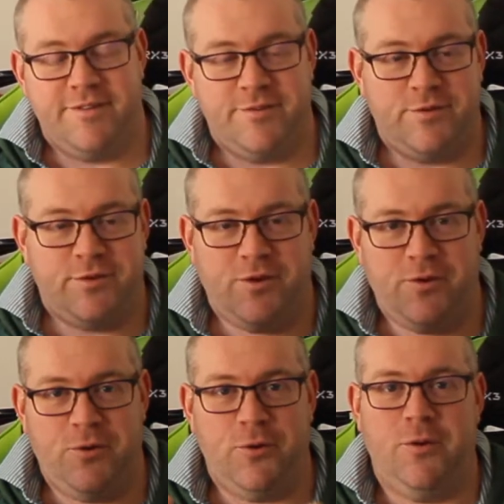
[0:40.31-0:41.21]

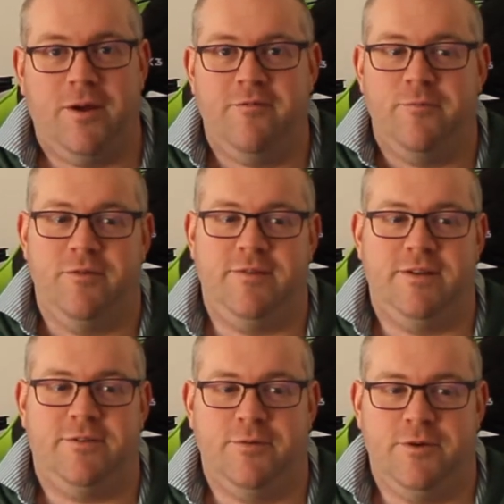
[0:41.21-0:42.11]
So I've moved
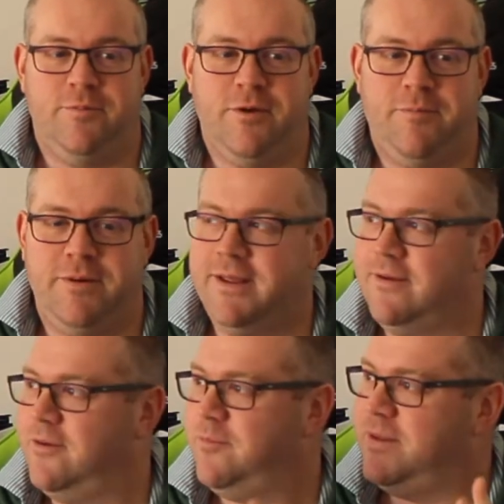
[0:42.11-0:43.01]
into a new property. I've
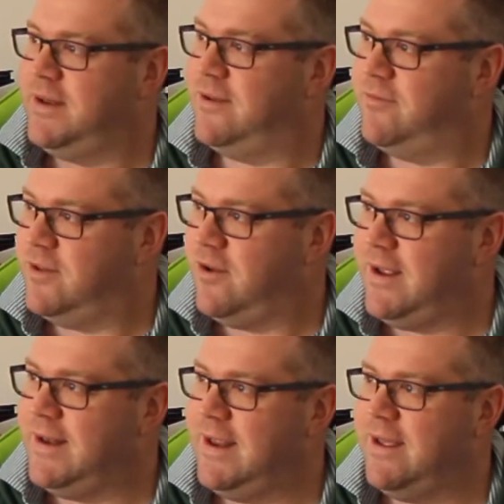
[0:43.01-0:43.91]
got plenty of
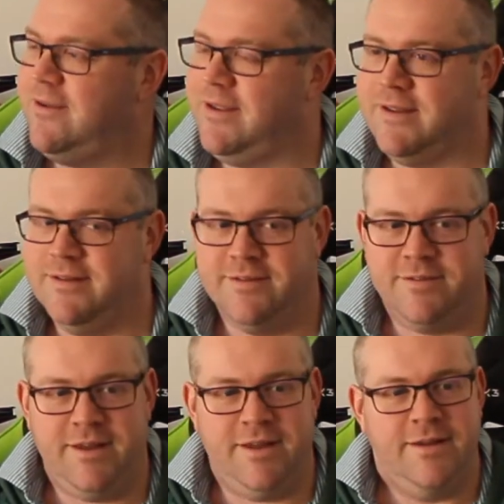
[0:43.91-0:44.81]
light now, you can
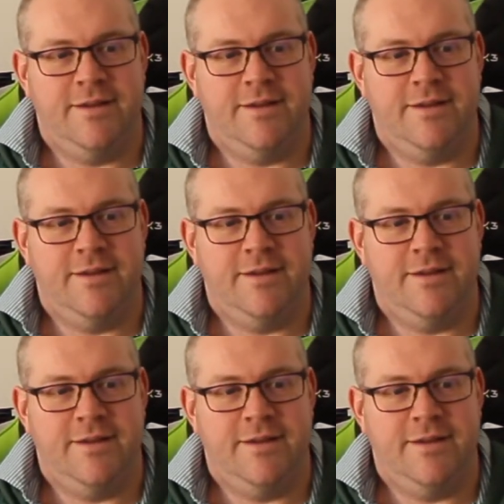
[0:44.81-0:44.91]
see.